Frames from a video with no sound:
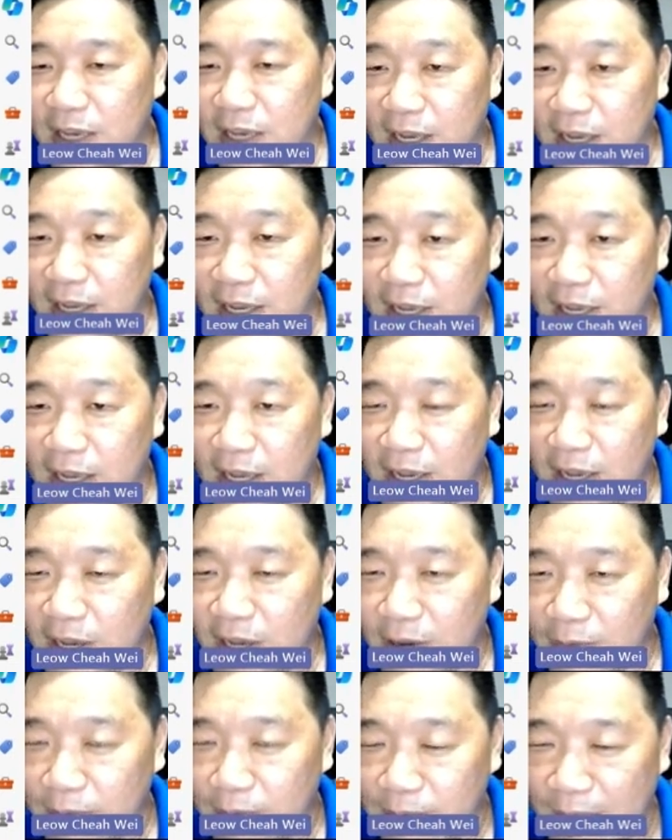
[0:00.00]

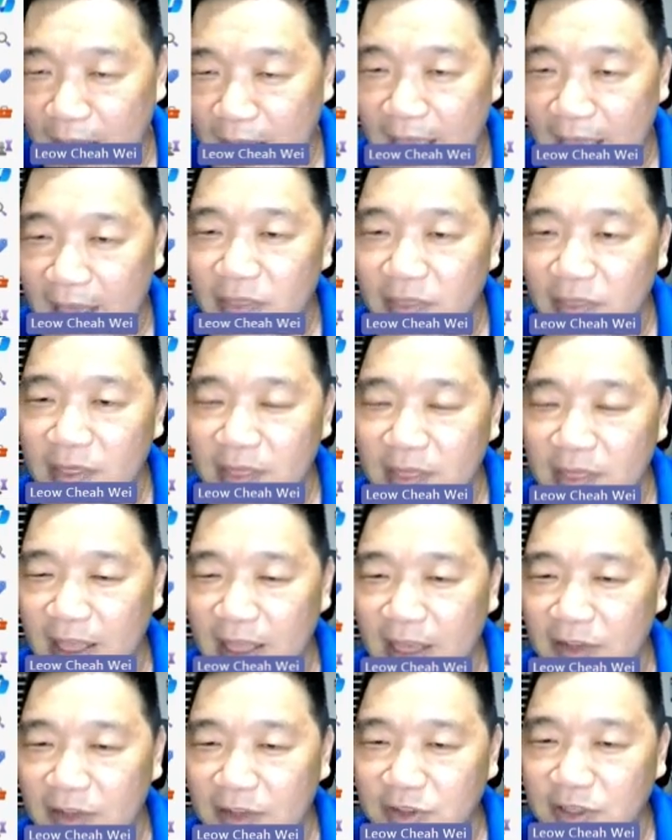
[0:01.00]
backend
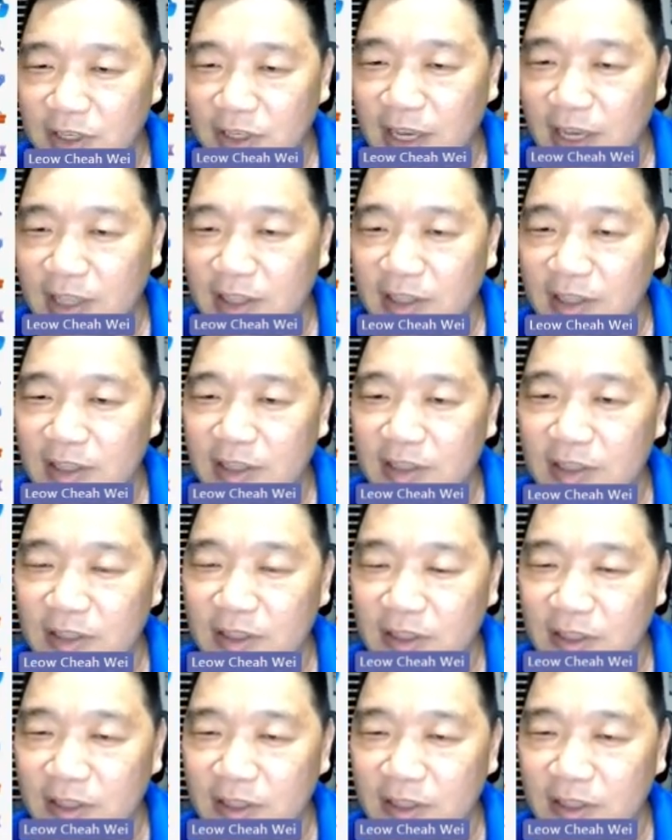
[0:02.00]
that actually can